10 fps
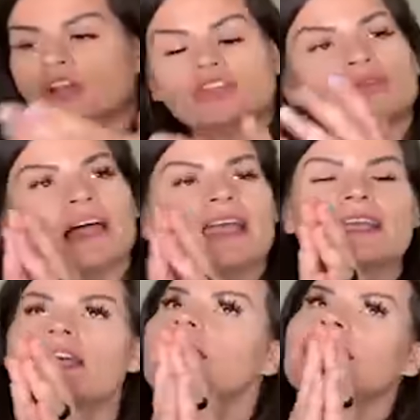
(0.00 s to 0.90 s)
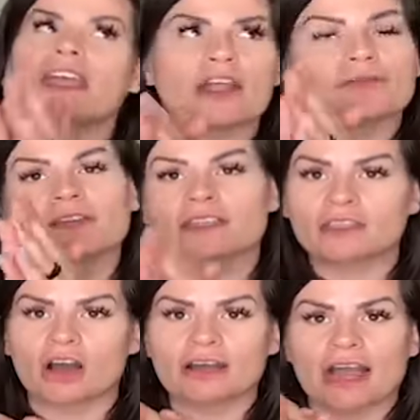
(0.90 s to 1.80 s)
you like carefully
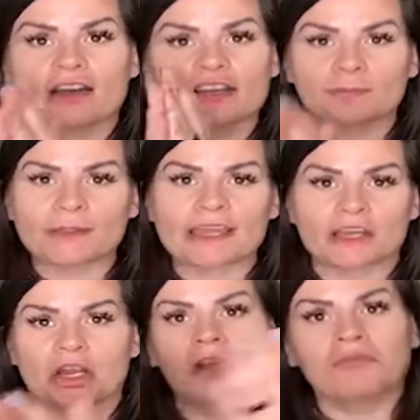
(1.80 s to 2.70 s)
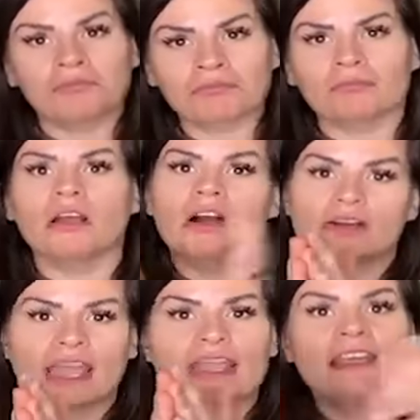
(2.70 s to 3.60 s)
thought out and a planner?
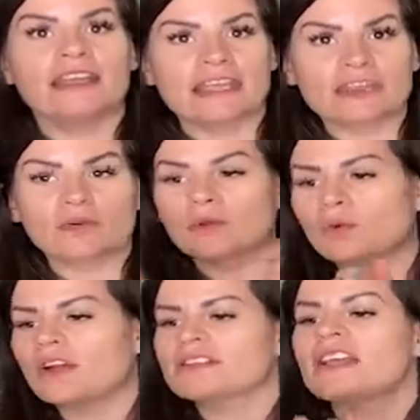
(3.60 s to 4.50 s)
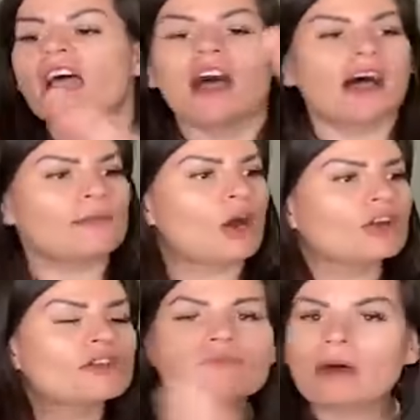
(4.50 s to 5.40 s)
Okay, either one works. Are
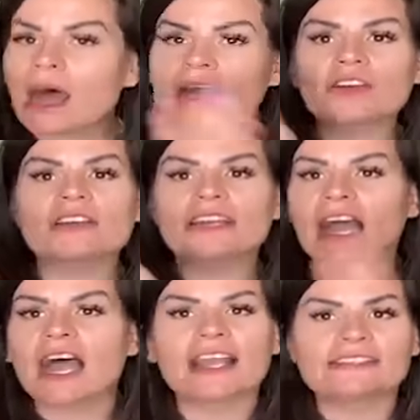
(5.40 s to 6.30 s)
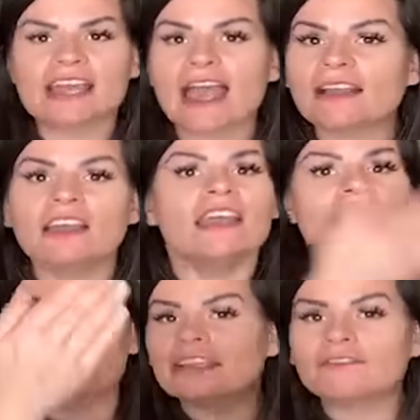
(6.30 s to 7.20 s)
you modern and high tech,
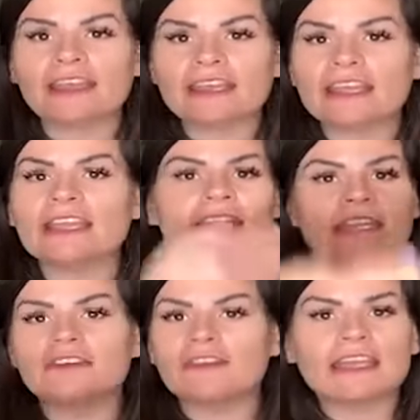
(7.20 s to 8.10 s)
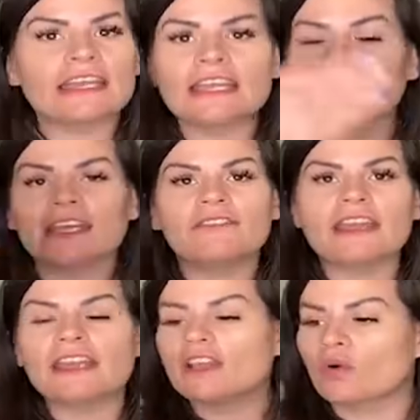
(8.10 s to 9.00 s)

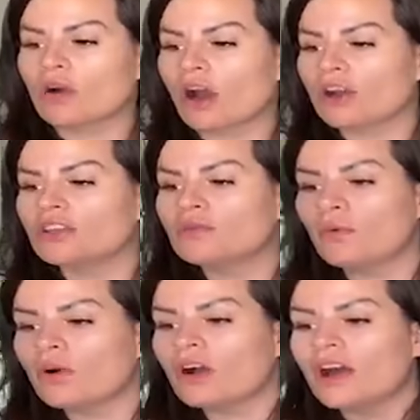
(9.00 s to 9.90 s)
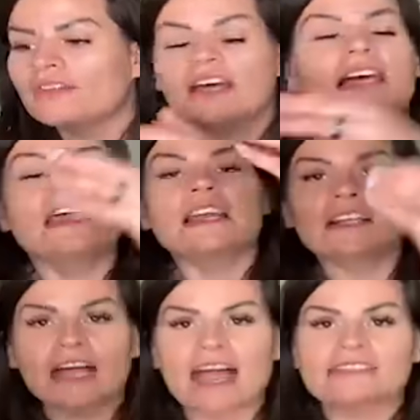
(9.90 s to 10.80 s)
innovating, or are you more on the
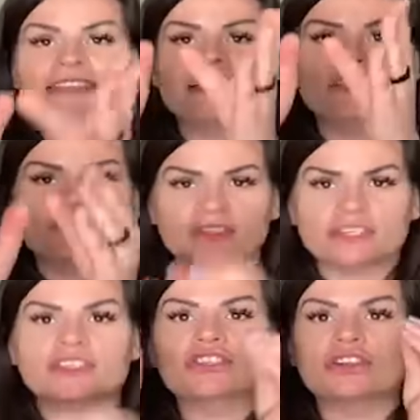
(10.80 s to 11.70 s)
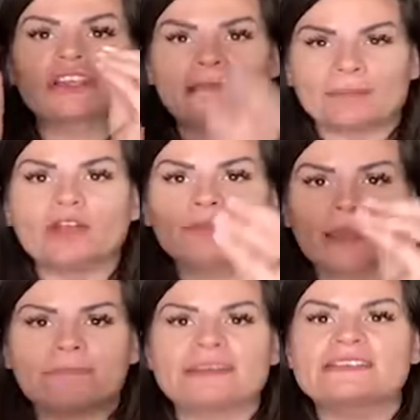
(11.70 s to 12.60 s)
classic and traditional, I build my
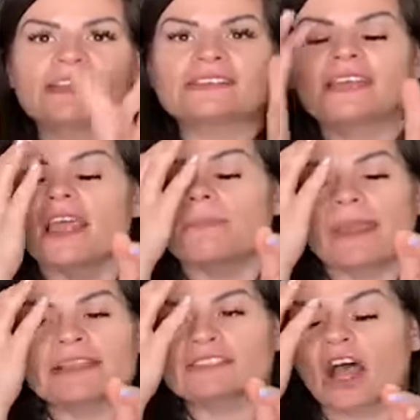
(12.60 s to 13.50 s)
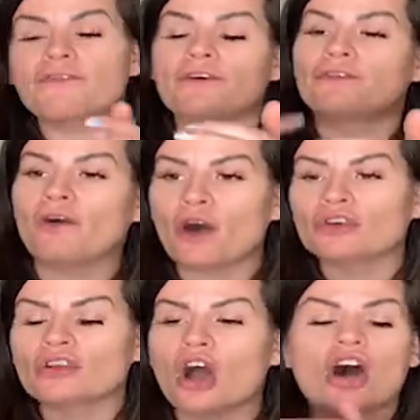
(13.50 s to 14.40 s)
business based off of
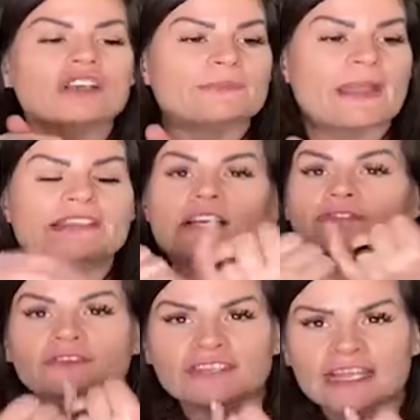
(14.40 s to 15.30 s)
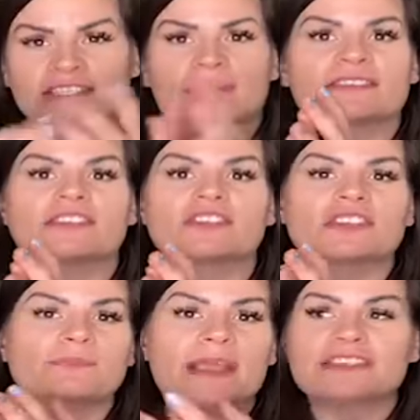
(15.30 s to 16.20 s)
phone calls, based off of text
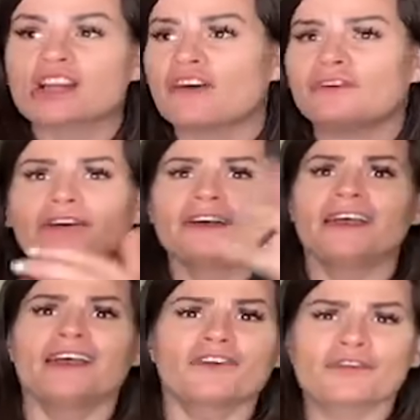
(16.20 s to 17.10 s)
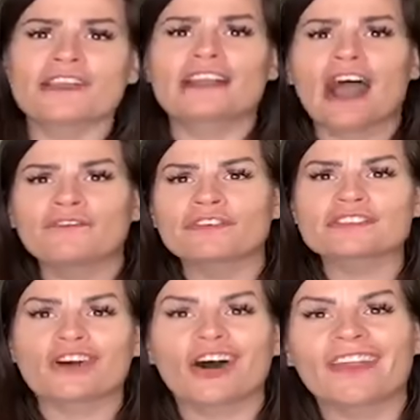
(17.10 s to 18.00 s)
messages, based off of
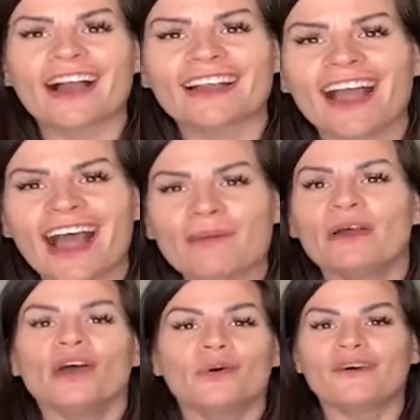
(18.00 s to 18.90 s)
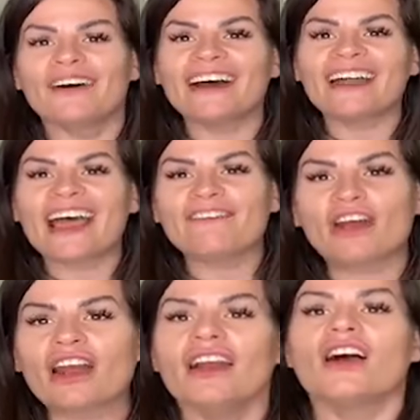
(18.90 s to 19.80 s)
freeconferencecall.com,
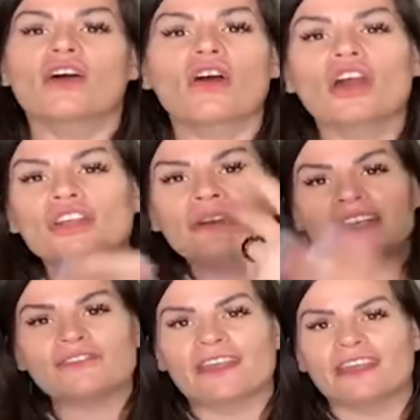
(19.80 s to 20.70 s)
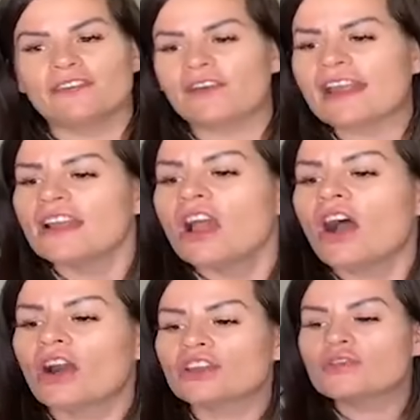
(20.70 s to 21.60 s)
whatever, or are you innovative, right?
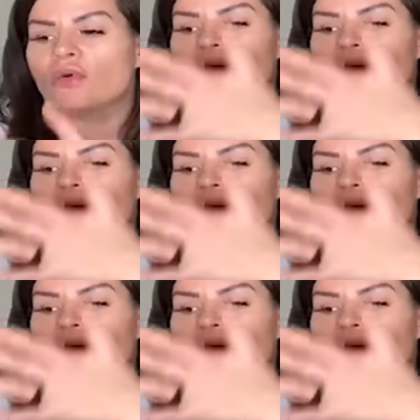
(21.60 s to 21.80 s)
Are you more